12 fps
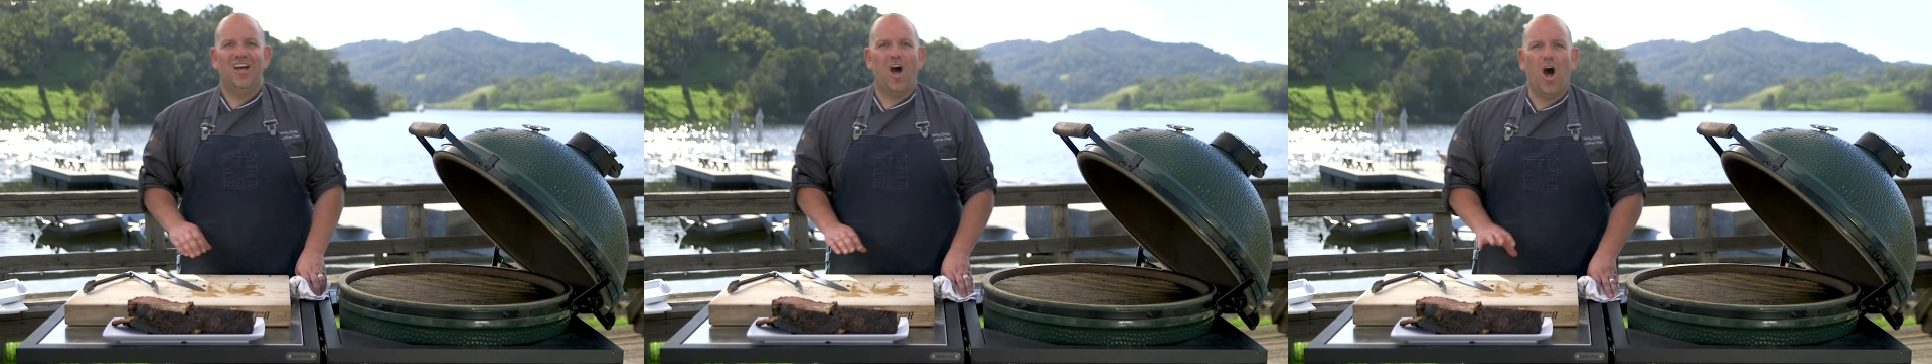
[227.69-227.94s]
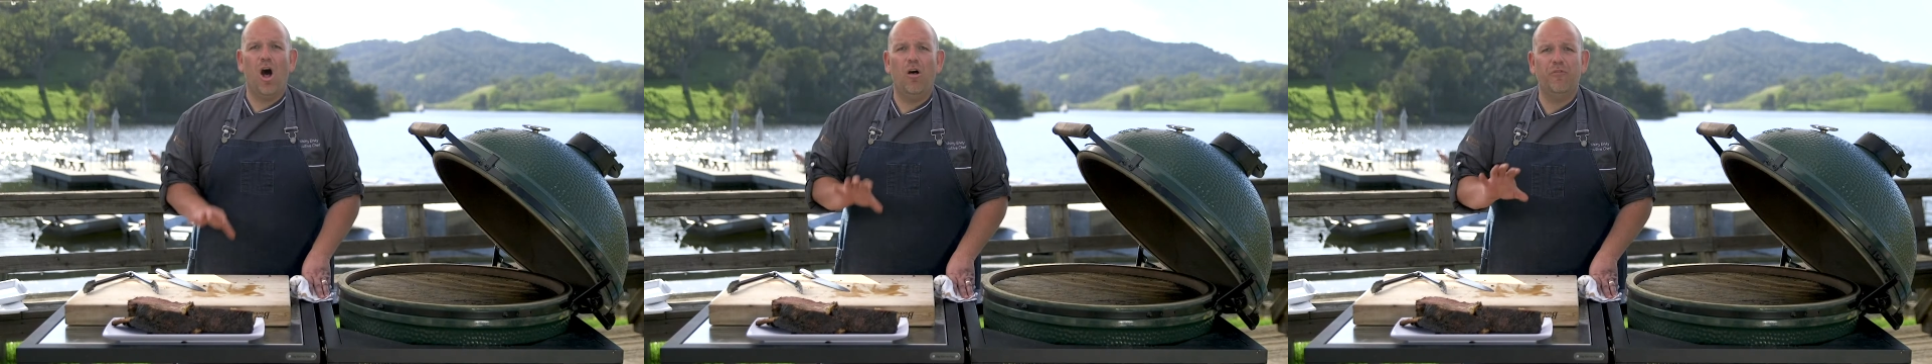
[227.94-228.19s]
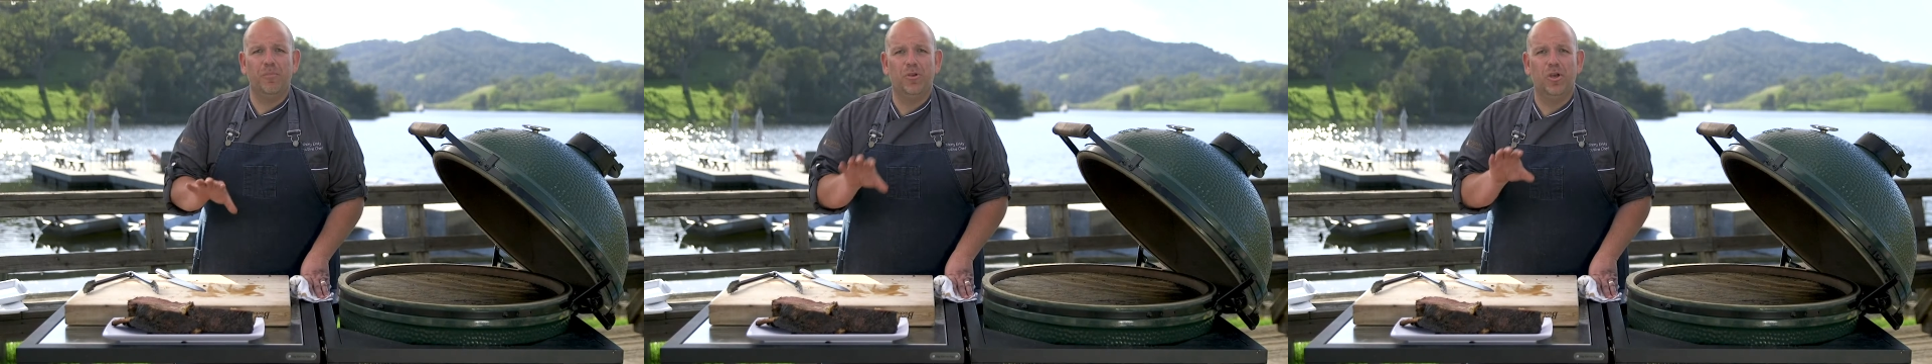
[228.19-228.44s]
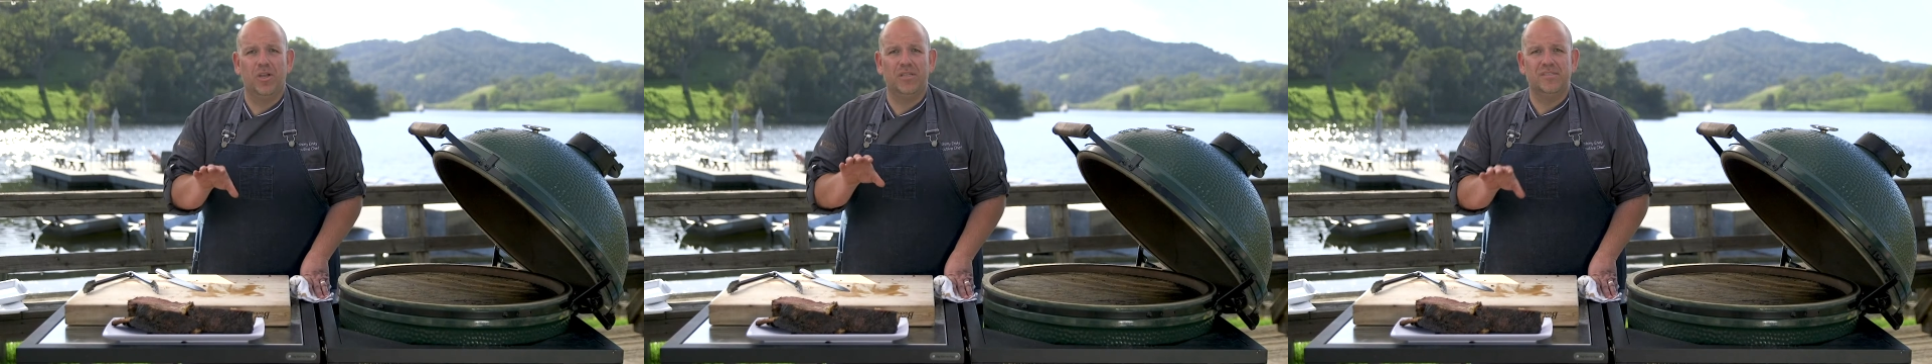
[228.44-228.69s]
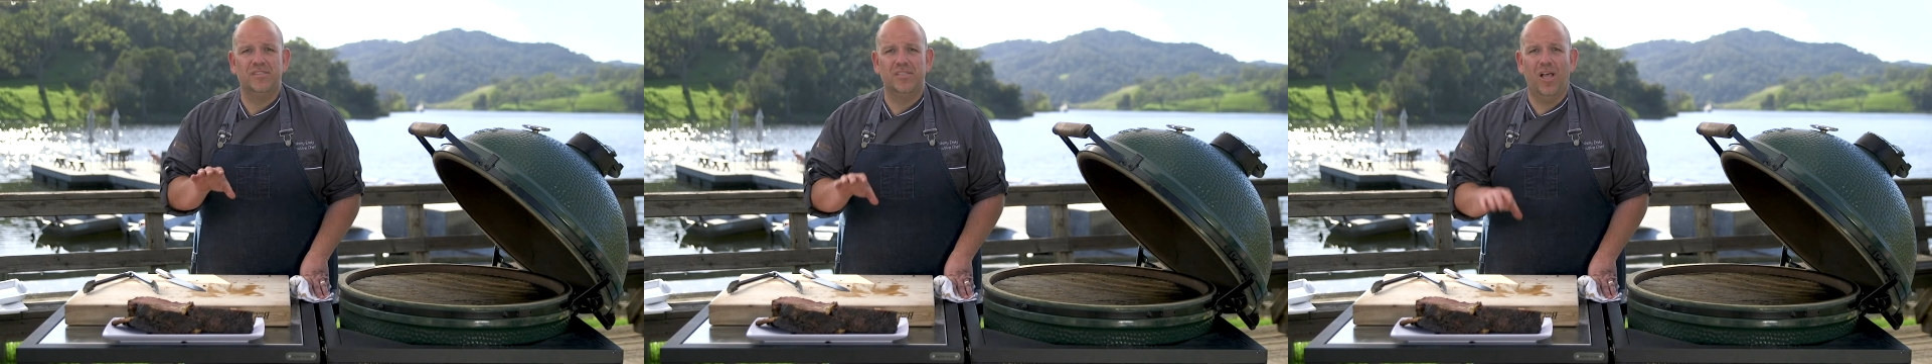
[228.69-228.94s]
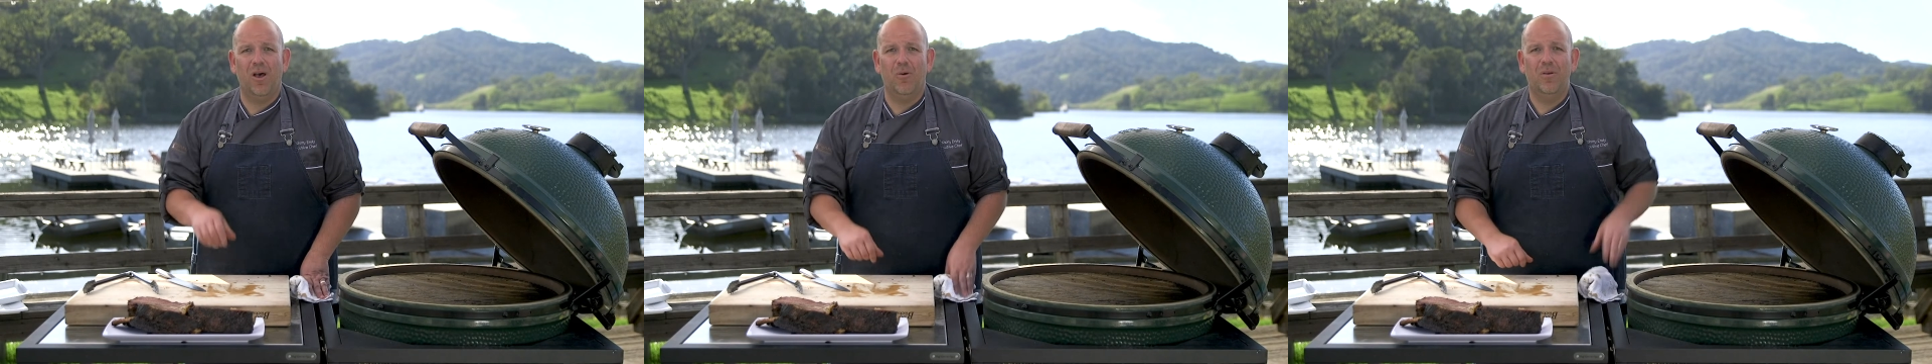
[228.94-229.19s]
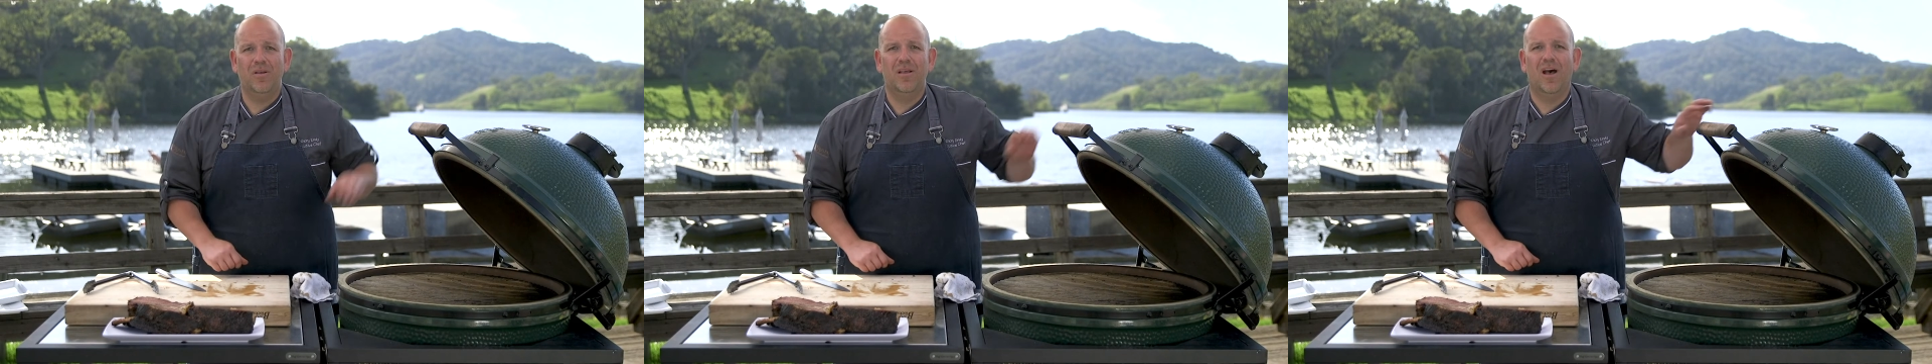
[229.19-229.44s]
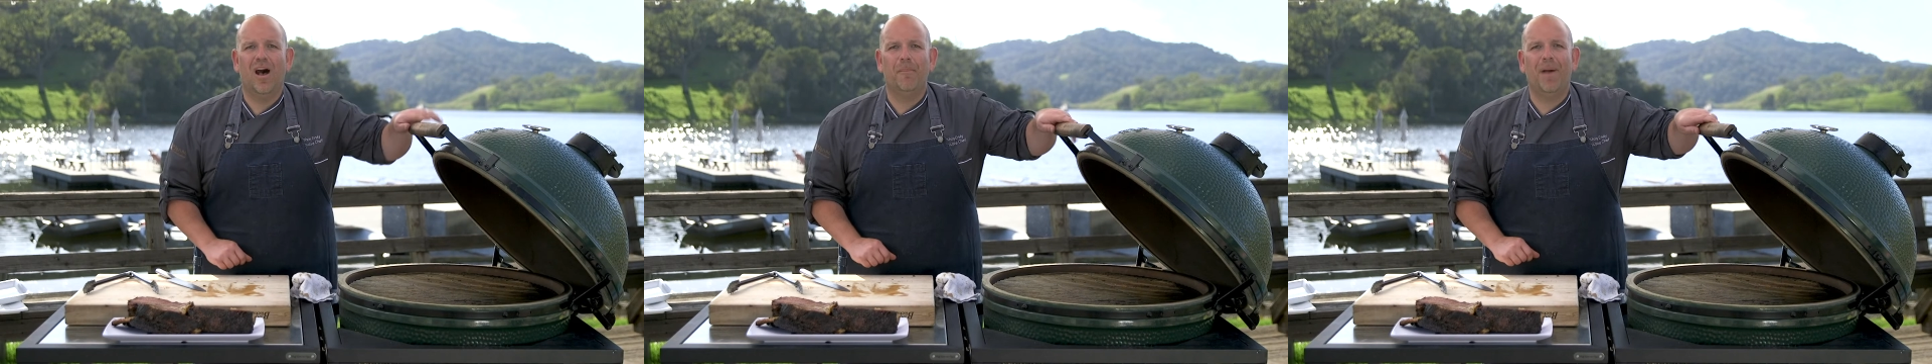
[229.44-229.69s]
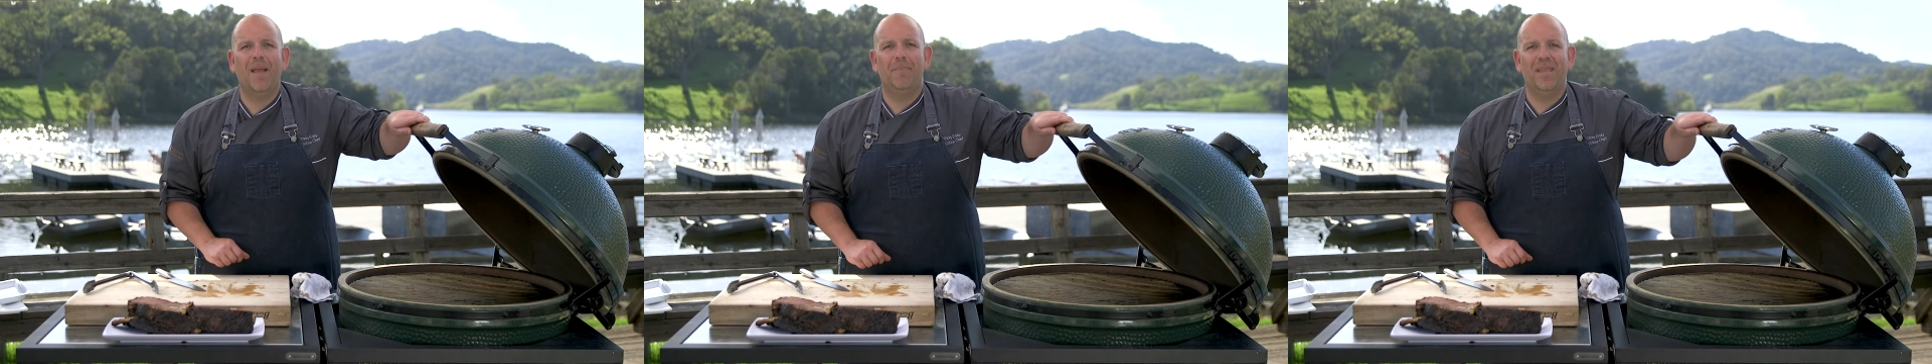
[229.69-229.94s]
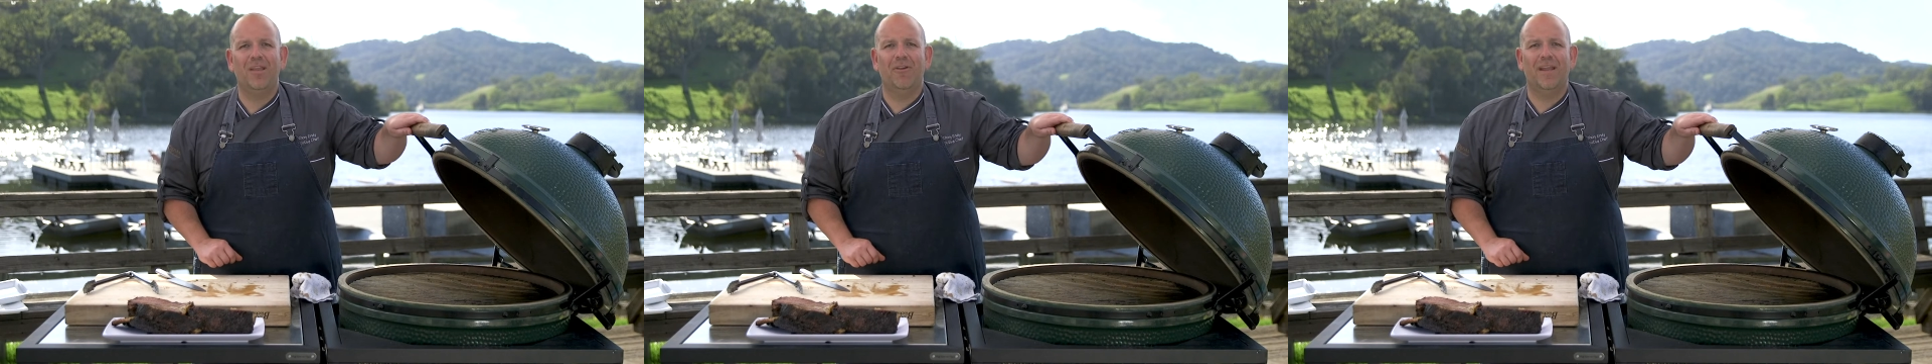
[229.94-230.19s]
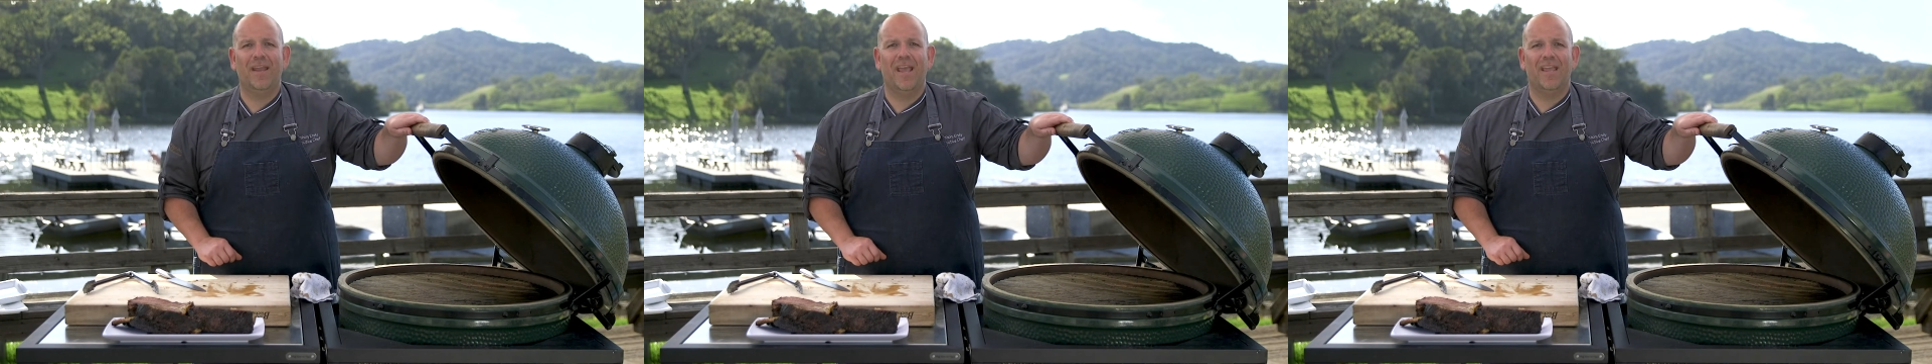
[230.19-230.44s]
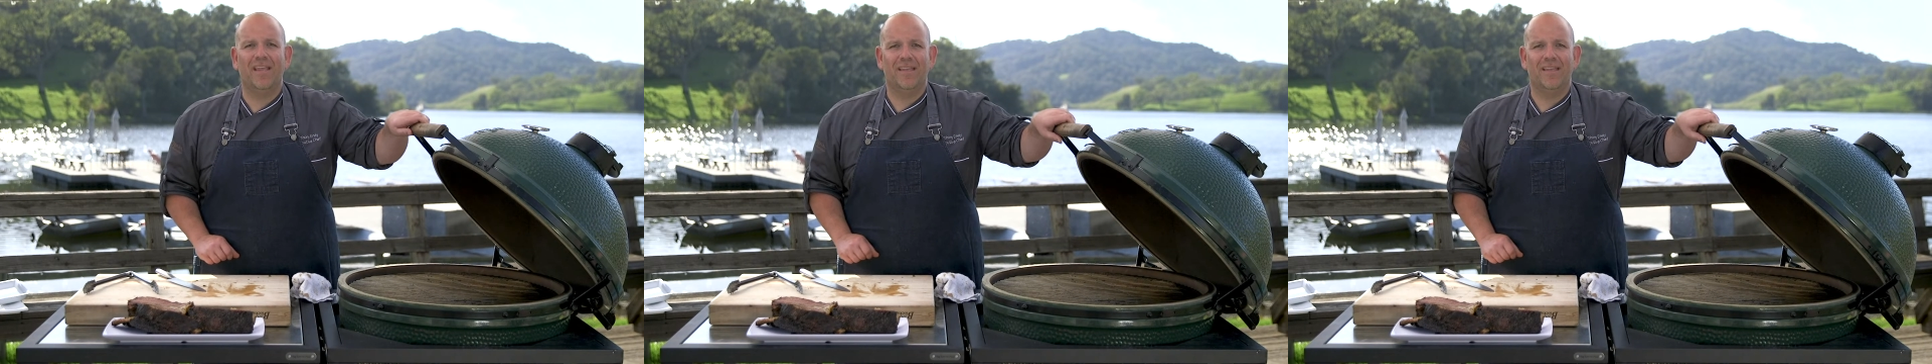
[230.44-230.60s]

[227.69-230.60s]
All from cooking slow on my big green egg.